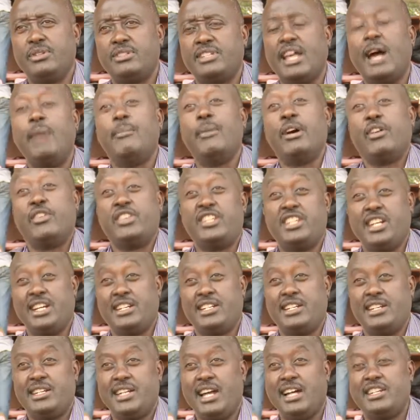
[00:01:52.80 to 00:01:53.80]
some are
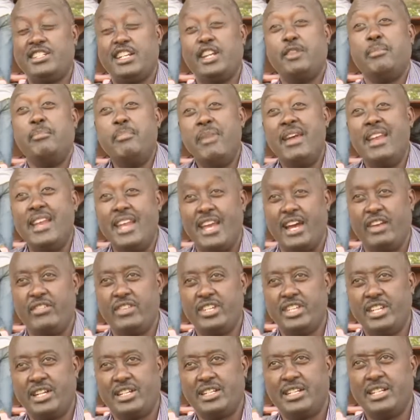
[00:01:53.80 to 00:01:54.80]
rejected. Actually, many are
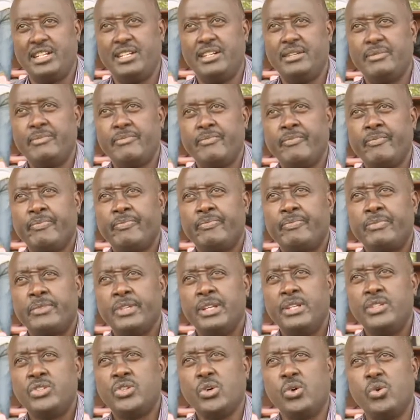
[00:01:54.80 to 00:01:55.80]
rejected.
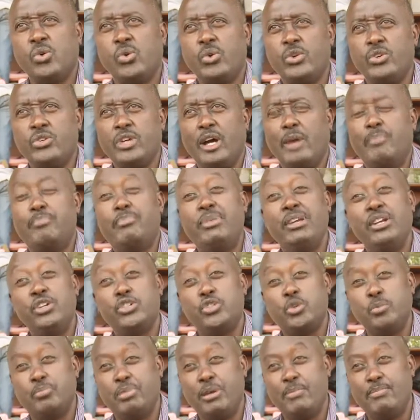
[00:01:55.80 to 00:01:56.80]
So we would appeal
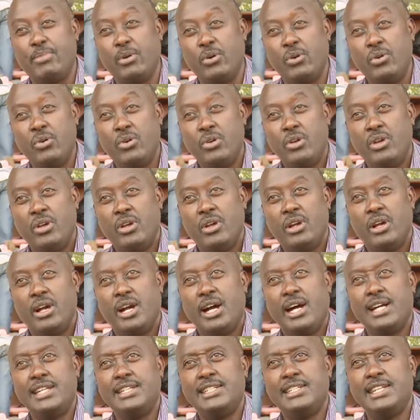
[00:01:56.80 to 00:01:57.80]
to people
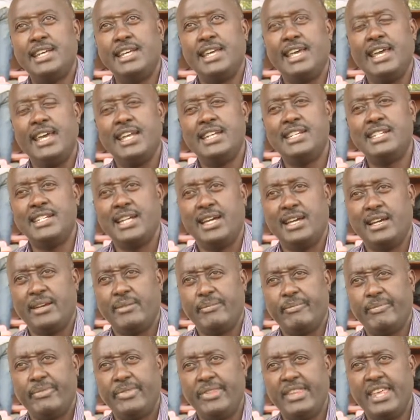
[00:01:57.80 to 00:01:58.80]
as they enter
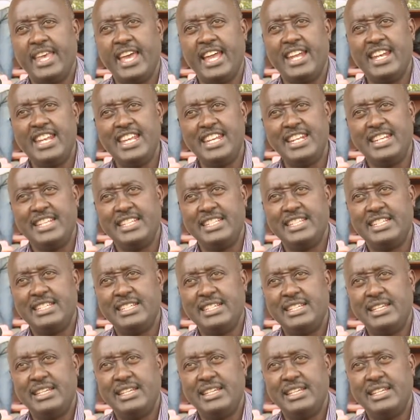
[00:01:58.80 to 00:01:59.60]
their names,